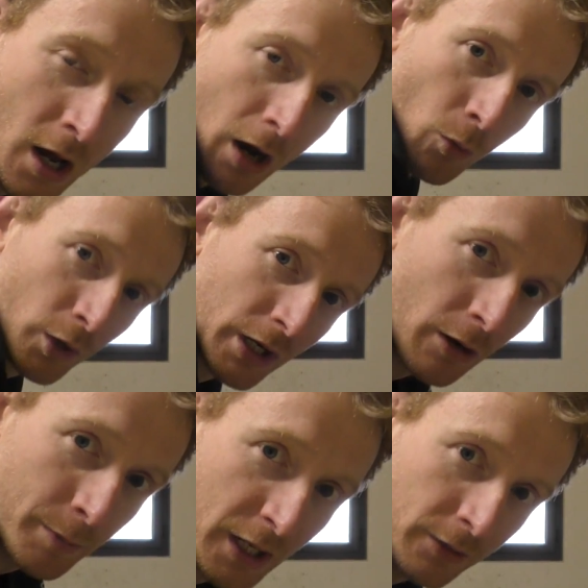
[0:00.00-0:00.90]
a 1
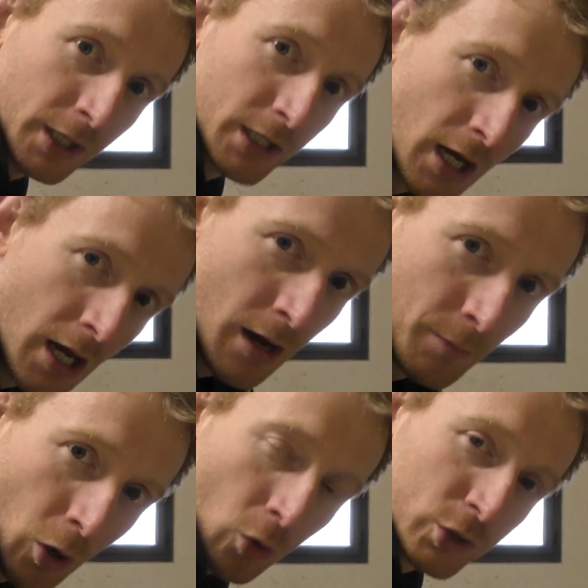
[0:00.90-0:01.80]
hour period,
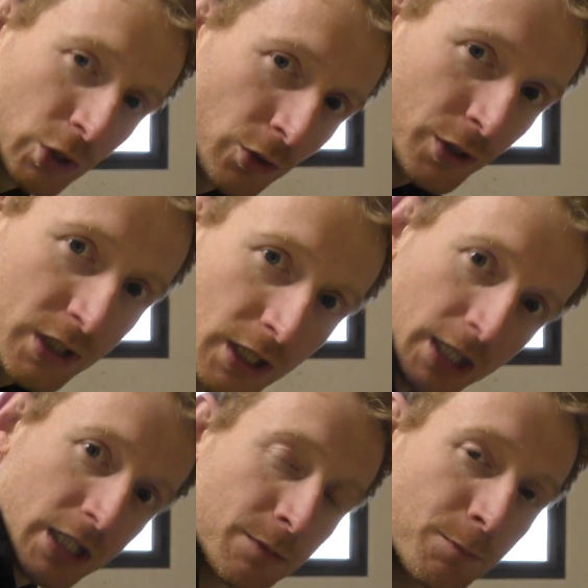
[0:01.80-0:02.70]
but also looks
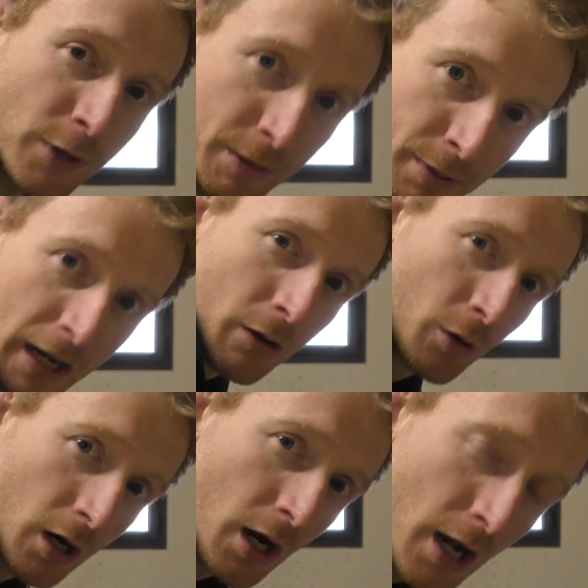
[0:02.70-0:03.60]
at sprint
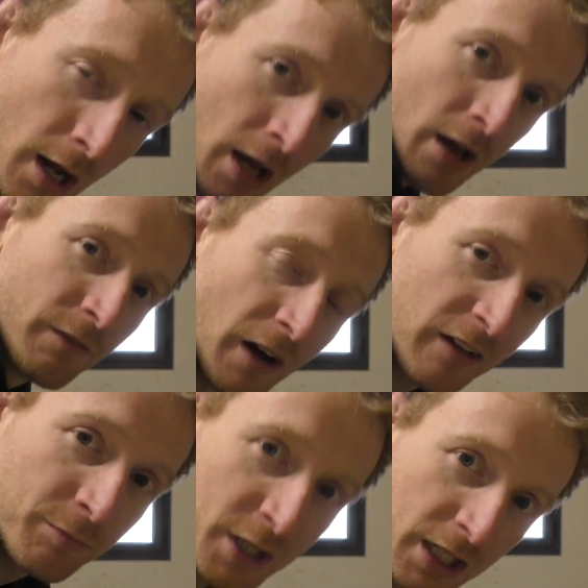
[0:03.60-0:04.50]
power,
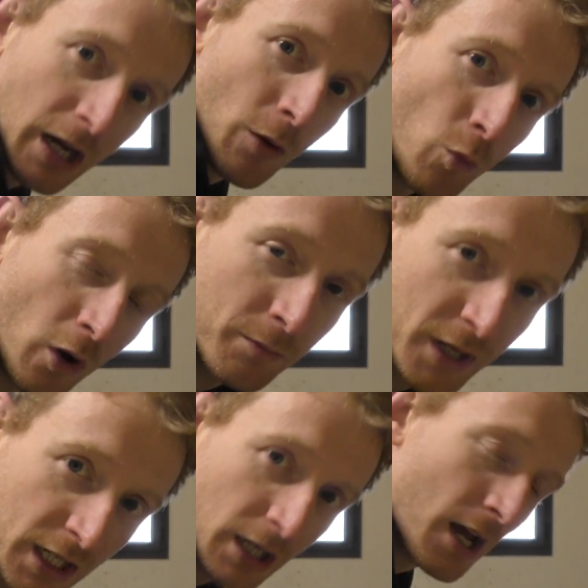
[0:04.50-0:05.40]
5 minute and 1
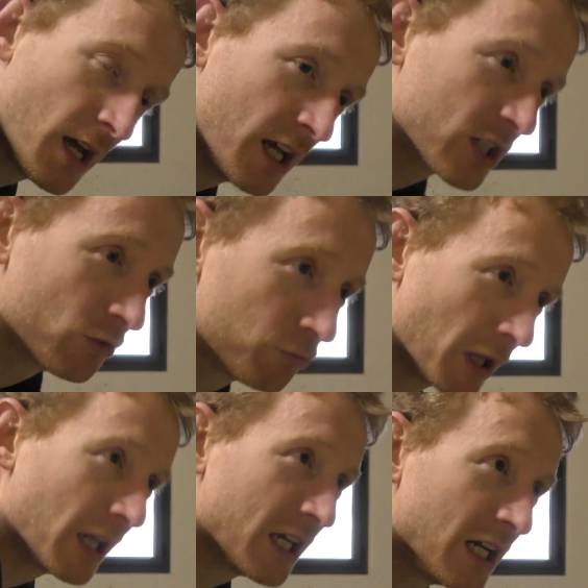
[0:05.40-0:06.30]
minute. It's a
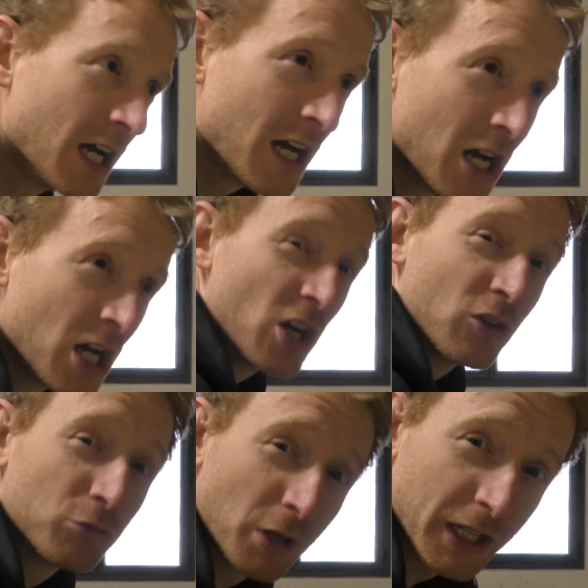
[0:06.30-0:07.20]

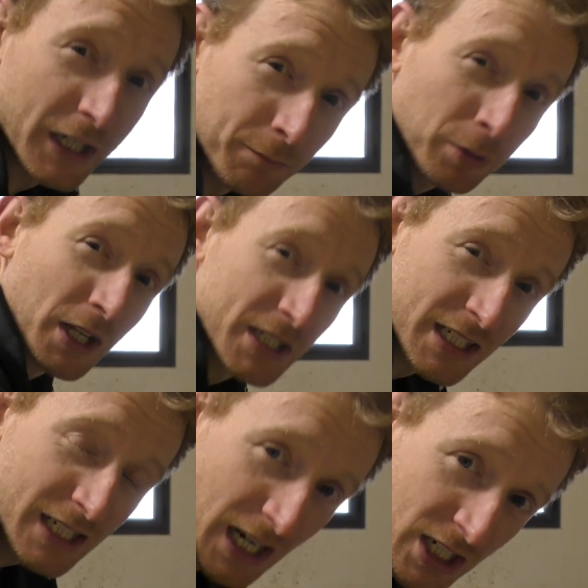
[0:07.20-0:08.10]
really
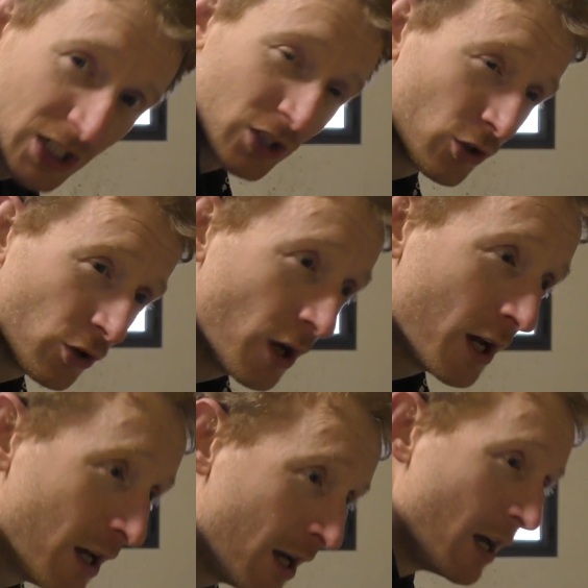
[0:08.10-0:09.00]
unpleasant test to do.
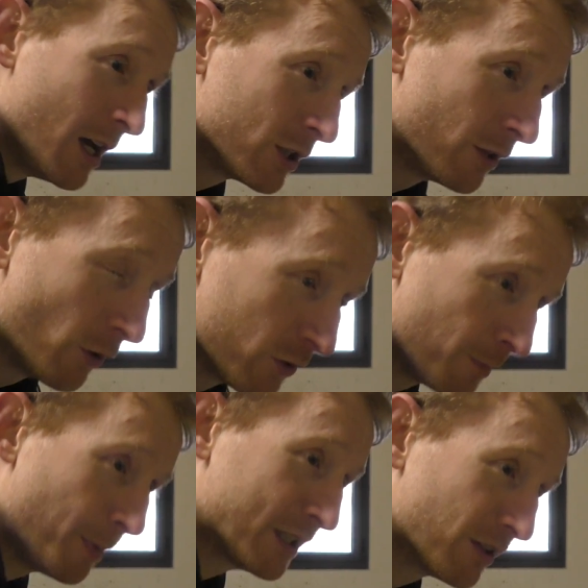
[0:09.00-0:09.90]
So it involves
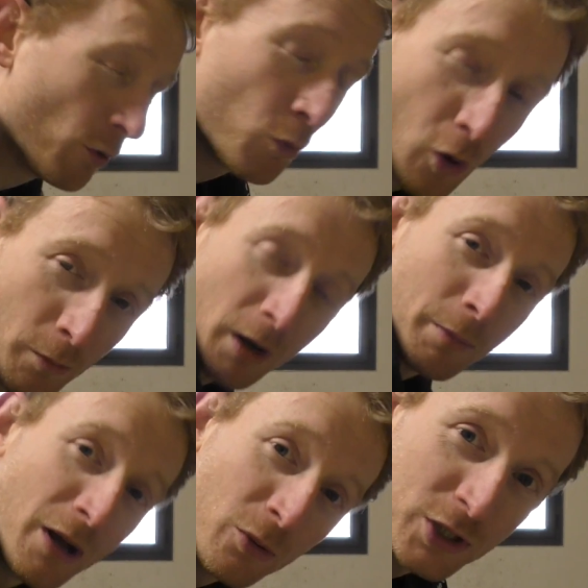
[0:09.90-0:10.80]
a bit of a warm
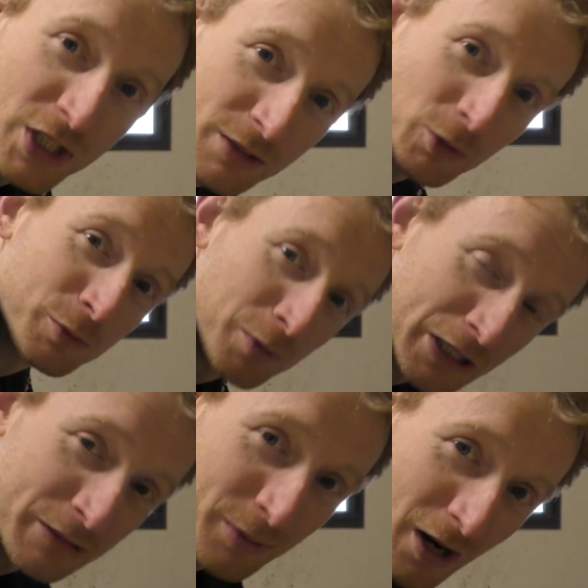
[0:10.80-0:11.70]
up, which is the most
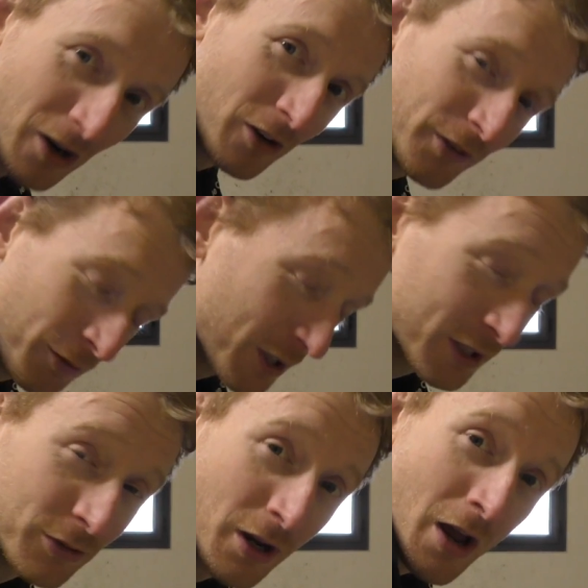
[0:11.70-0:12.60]
pleasant part of it, which is